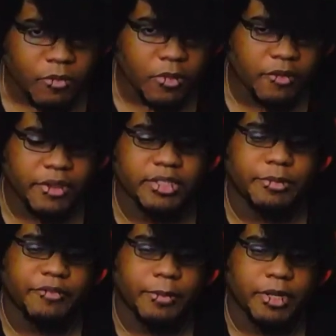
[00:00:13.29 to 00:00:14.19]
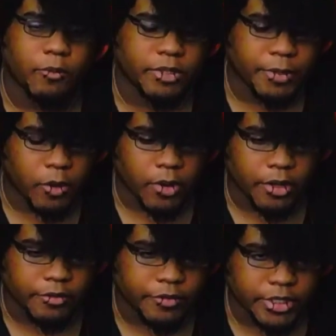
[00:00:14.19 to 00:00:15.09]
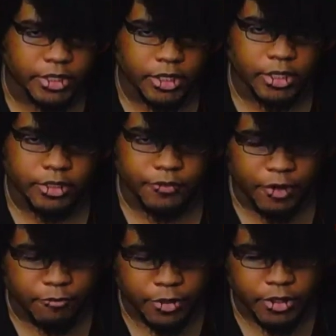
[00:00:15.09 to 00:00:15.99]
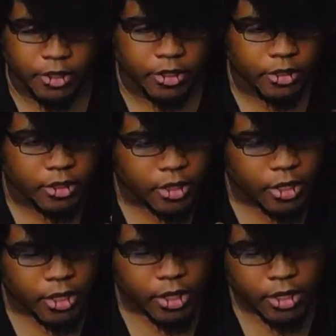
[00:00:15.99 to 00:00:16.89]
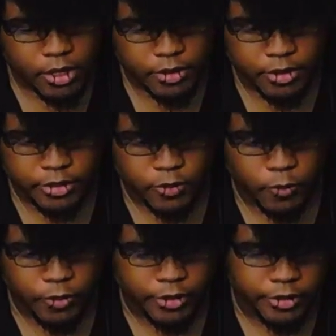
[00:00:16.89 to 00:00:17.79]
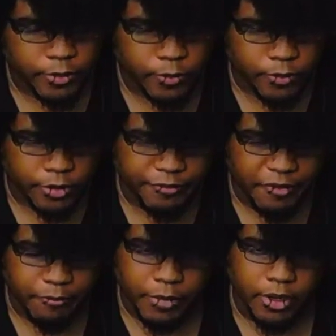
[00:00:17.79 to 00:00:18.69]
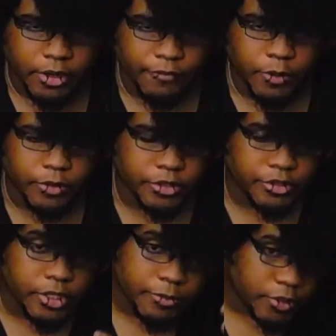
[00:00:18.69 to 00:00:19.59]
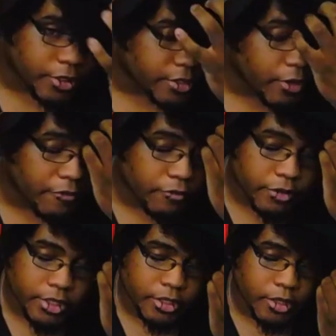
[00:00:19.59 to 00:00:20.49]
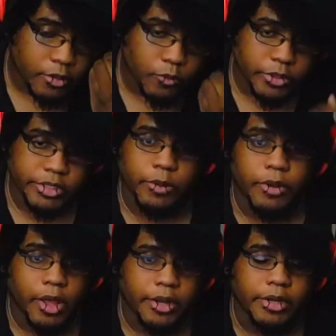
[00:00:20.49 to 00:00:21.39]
giving you guys a bit of an update of what's been going on recently. Because if you haven't been uh, in the Discord or if you haven't been on a few of the streams, you guys haven't really known what's going on.